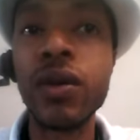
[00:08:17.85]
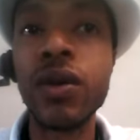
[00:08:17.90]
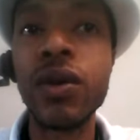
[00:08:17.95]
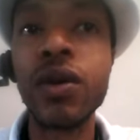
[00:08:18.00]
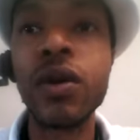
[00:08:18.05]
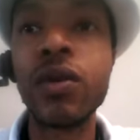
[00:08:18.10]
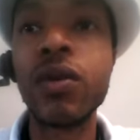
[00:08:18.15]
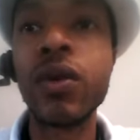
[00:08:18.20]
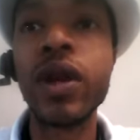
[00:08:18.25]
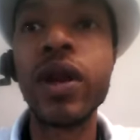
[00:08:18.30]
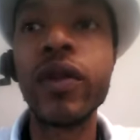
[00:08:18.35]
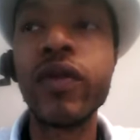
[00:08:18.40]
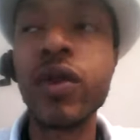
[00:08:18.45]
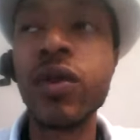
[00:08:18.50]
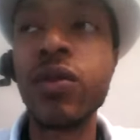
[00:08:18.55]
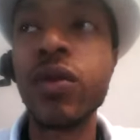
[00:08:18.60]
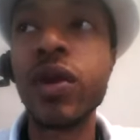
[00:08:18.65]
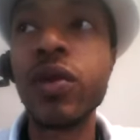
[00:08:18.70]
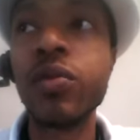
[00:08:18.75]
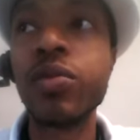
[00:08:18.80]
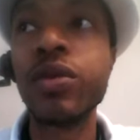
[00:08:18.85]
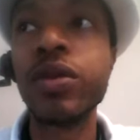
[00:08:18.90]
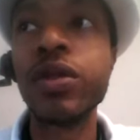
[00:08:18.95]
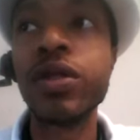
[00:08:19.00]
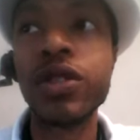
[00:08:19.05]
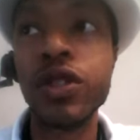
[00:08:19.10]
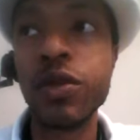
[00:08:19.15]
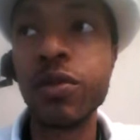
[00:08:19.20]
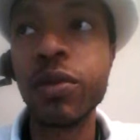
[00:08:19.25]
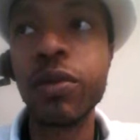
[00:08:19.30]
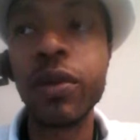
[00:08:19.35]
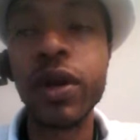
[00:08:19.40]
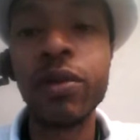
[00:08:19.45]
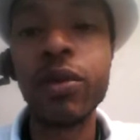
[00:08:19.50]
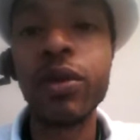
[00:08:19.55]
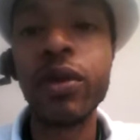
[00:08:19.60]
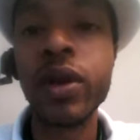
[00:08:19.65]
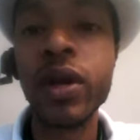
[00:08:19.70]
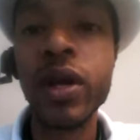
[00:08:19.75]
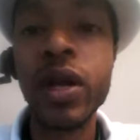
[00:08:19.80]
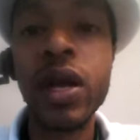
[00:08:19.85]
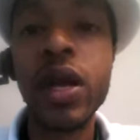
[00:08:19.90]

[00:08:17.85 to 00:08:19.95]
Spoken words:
or whatever you want to put, super memory,